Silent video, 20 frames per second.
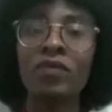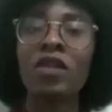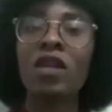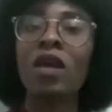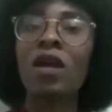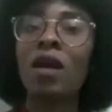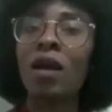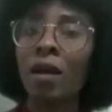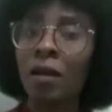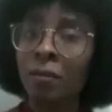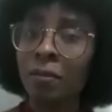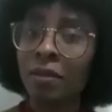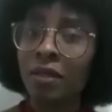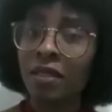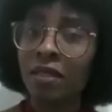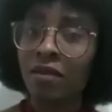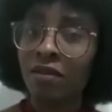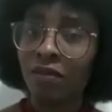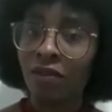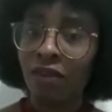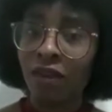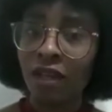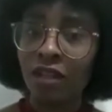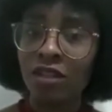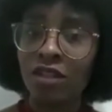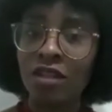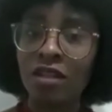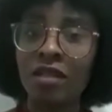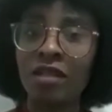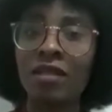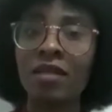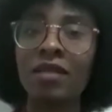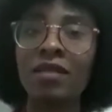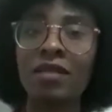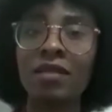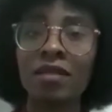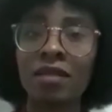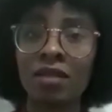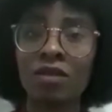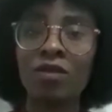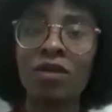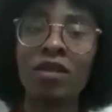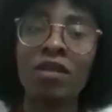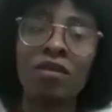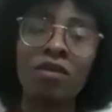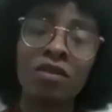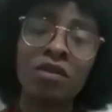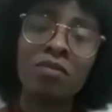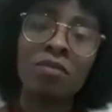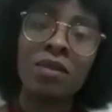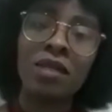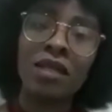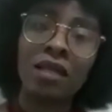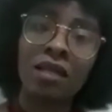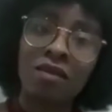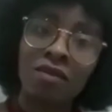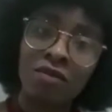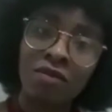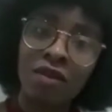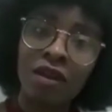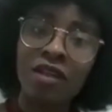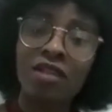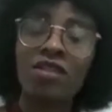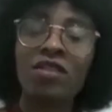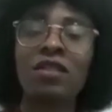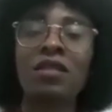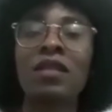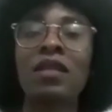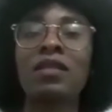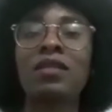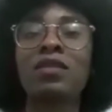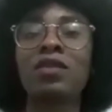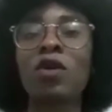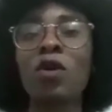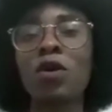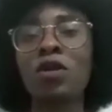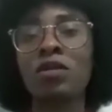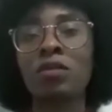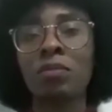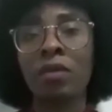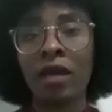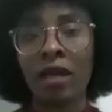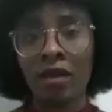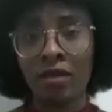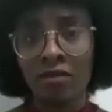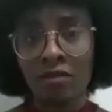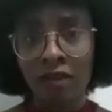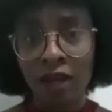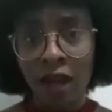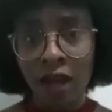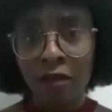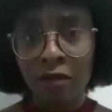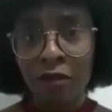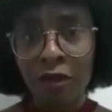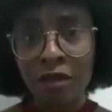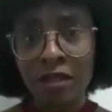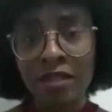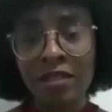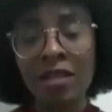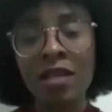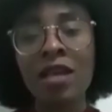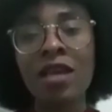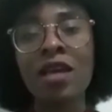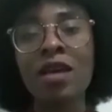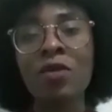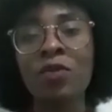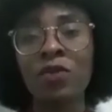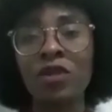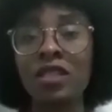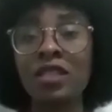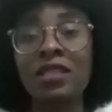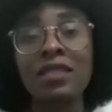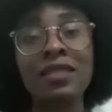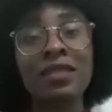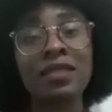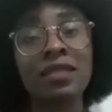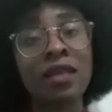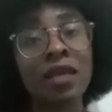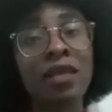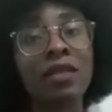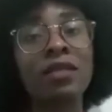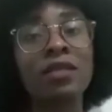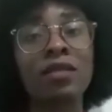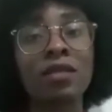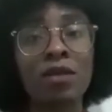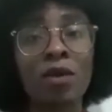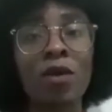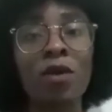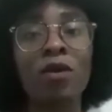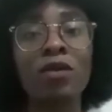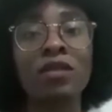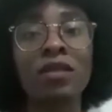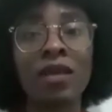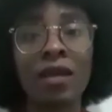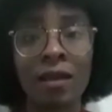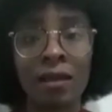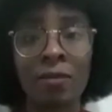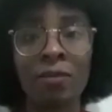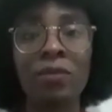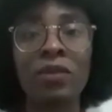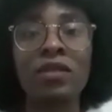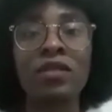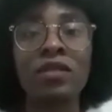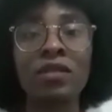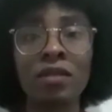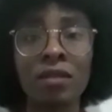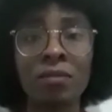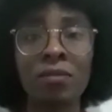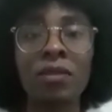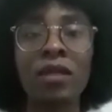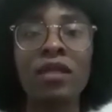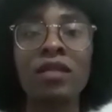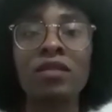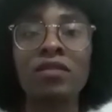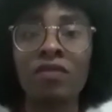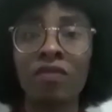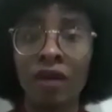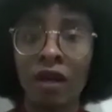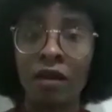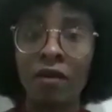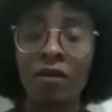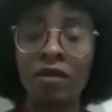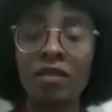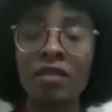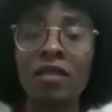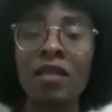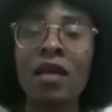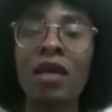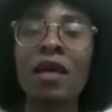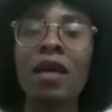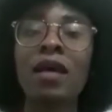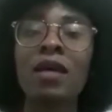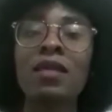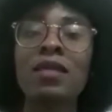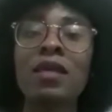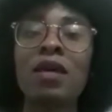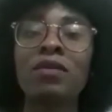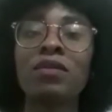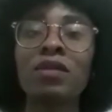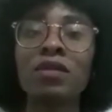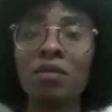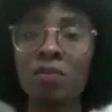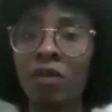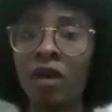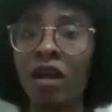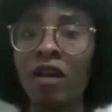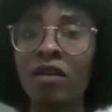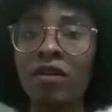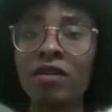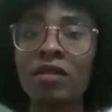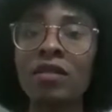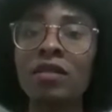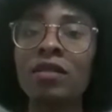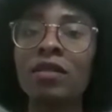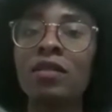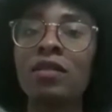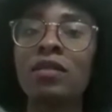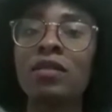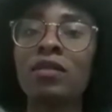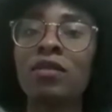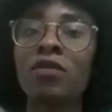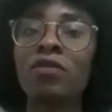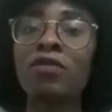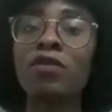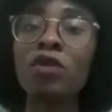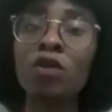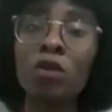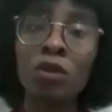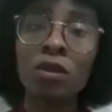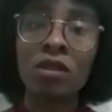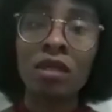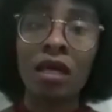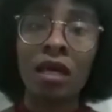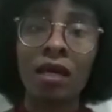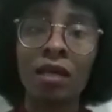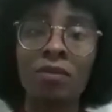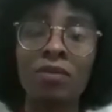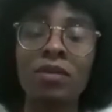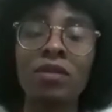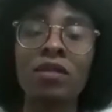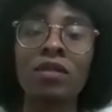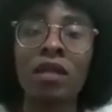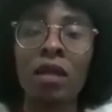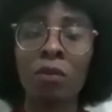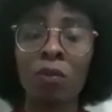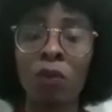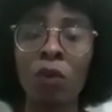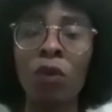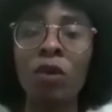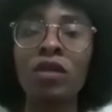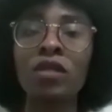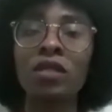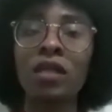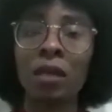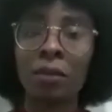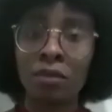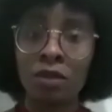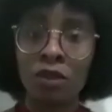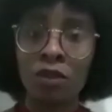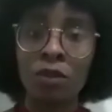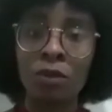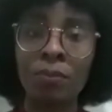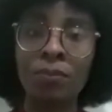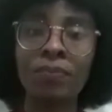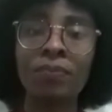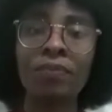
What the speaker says: A herpes infection is a sexually transmitted infection that is caused by a virus, which in this case is called the herpes simplex virus. Now, this virus is of two types, type 1, type 2.